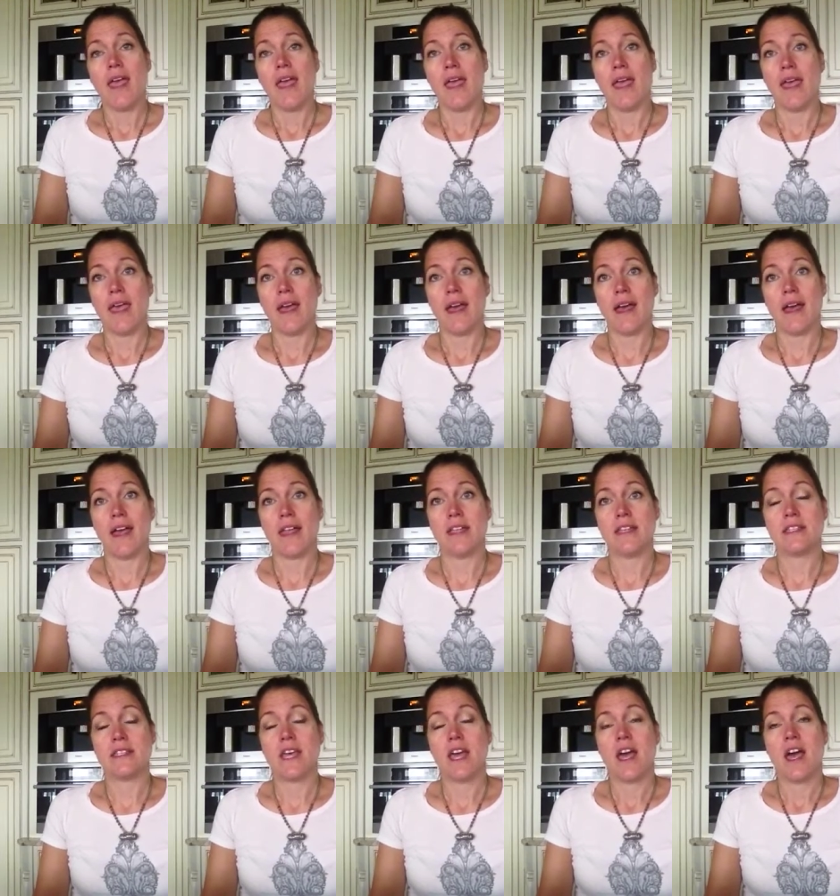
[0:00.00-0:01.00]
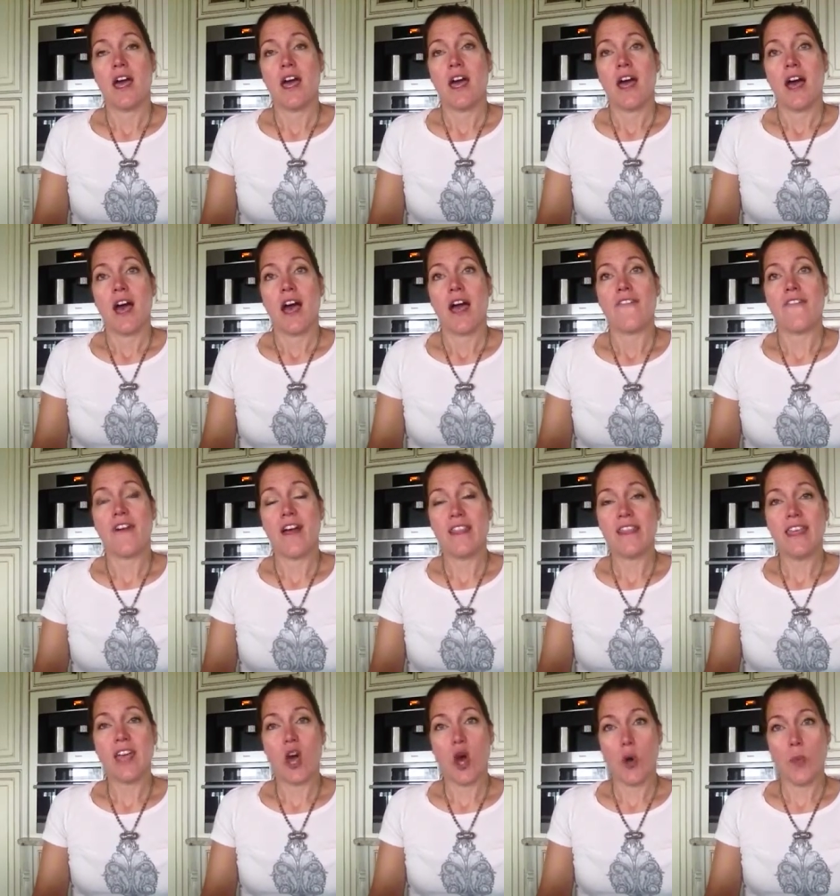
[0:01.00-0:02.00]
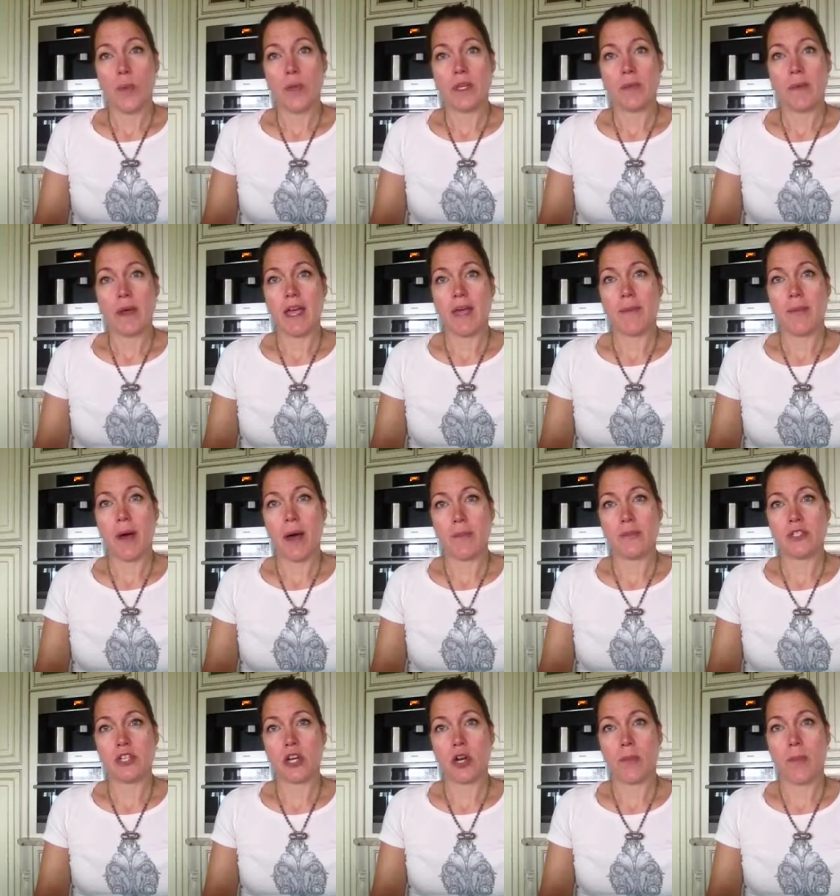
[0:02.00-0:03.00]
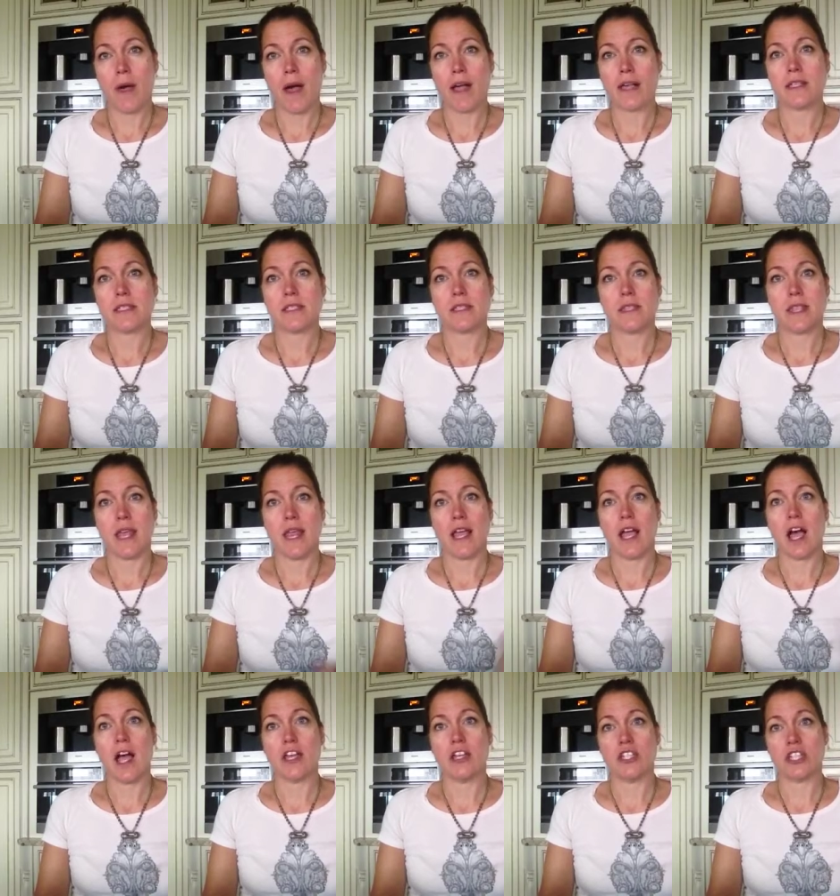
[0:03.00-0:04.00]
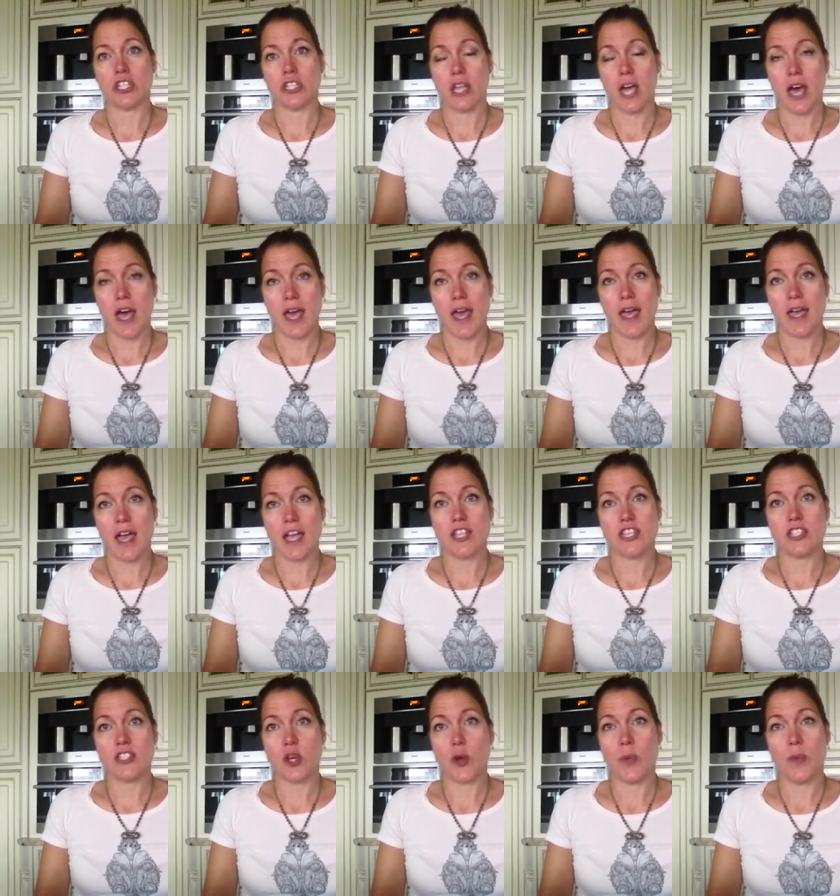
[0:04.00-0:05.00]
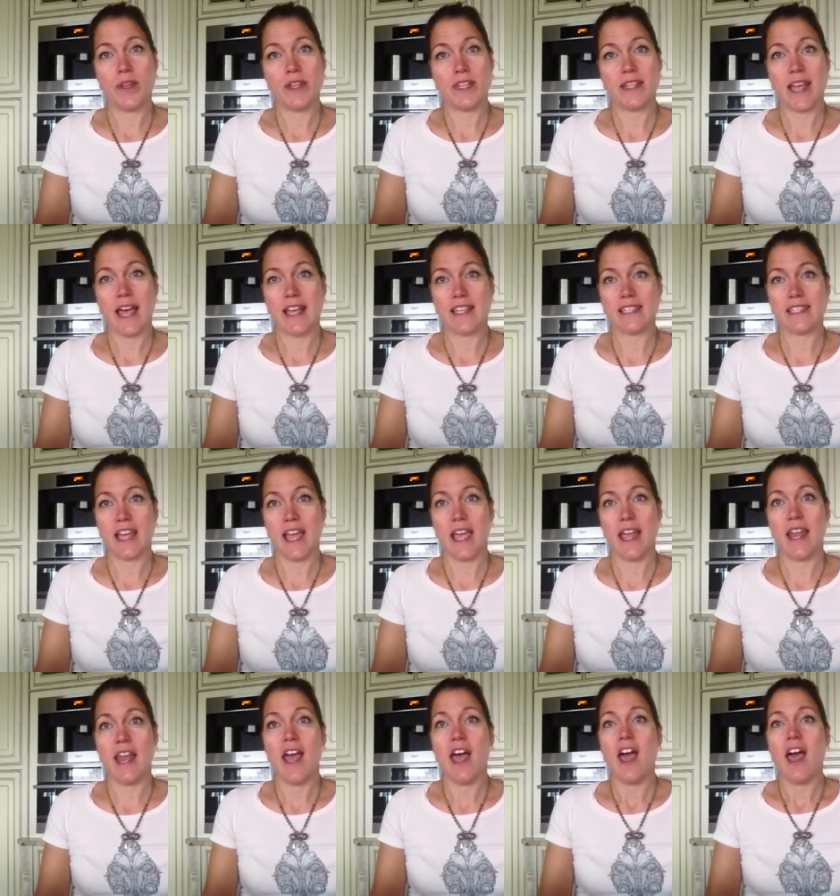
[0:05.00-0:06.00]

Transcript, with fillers: And I finally opened my Pop Sugar box that I got in July. I just opened it last night.